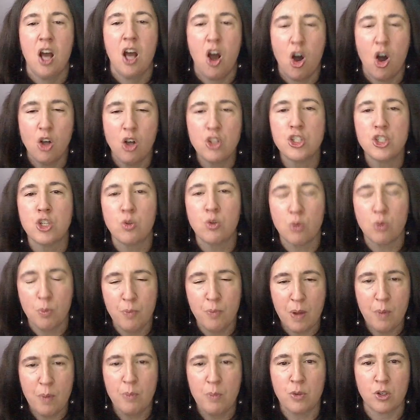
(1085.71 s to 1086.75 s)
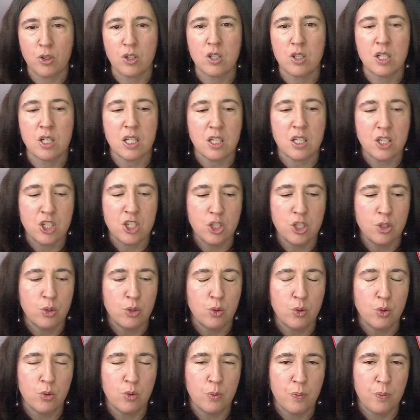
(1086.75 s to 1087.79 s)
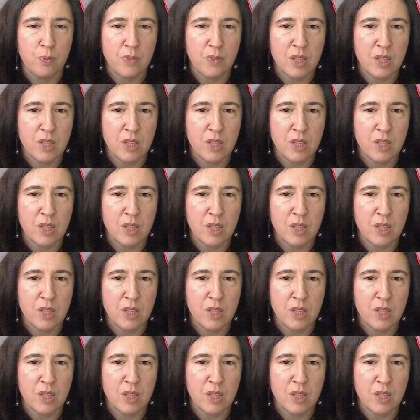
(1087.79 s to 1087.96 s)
Also remember to,